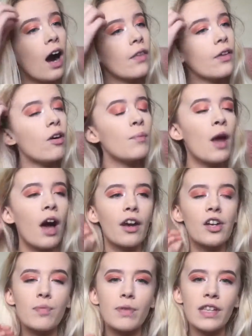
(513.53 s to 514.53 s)
Although I'm
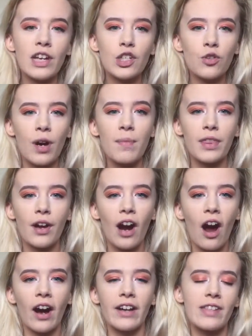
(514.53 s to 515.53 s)
not 100% sure, but
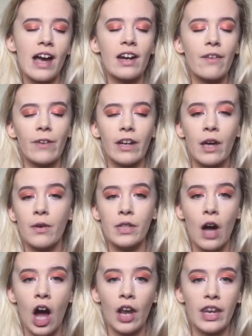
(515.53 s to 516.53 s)
there are a ton of
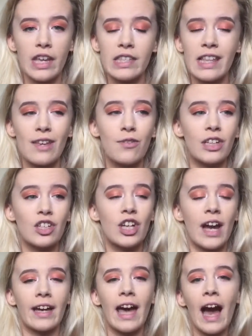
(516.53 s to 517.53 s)
videos on this that you can
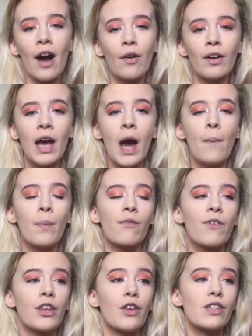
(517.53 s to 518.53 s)
check out.
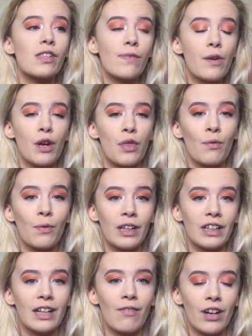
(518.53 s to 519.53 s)
But for those of you with
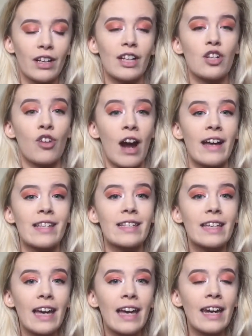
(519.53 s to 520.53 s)
really, really dry
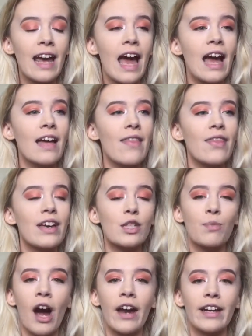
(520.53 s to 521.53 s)
skin,
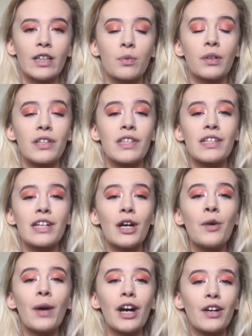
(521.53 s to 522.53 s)
this product will
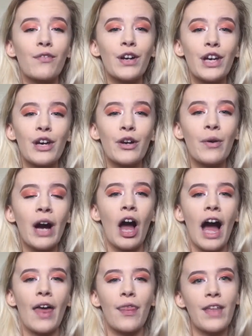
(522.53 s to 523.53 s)
still work for you.
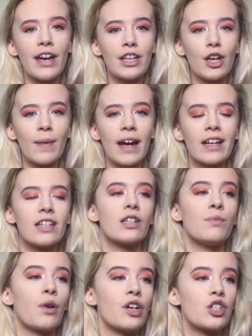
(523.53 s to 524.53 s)
I think you might need
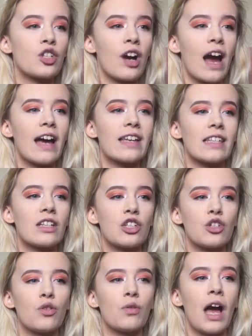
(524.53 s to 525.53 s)
to moisturize and
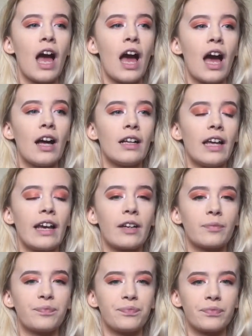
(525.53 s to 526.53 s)
do like